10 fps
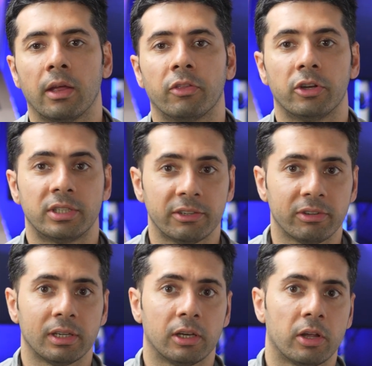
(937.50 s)
There are
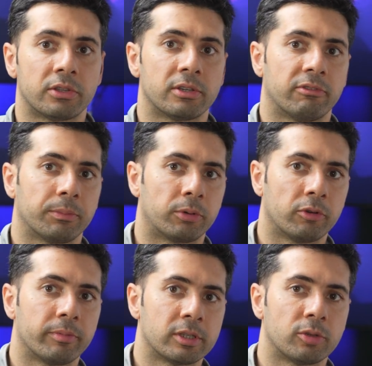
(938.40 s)
definitely lots of
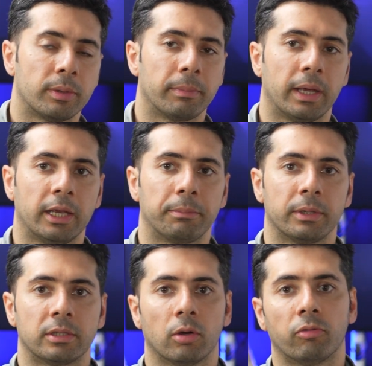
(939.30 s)
improvements to be made,
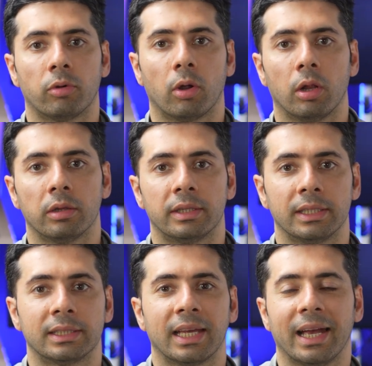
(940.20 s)
but overall,
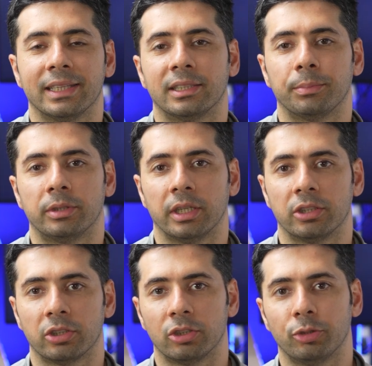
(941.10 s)
this has the
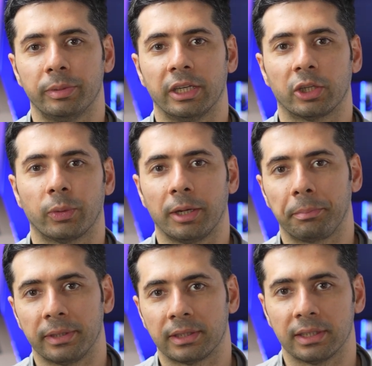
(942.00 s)
potential to be a great
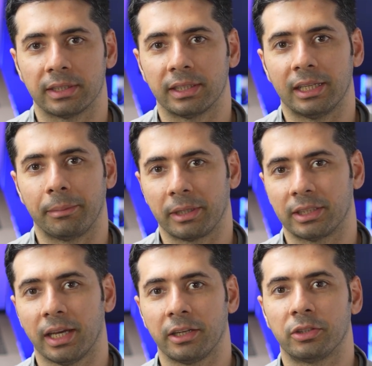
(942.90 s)
business, and I'm
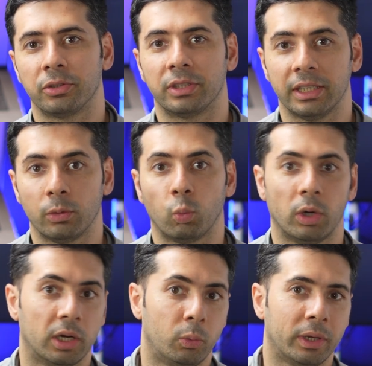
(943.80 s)
excited to see
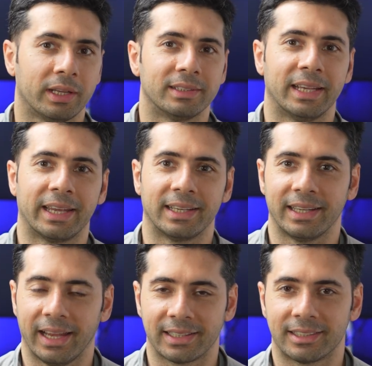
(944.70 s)
where we can take it
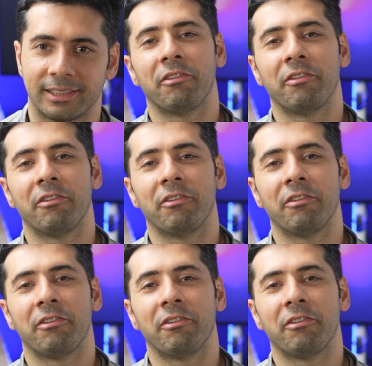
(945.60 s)
next.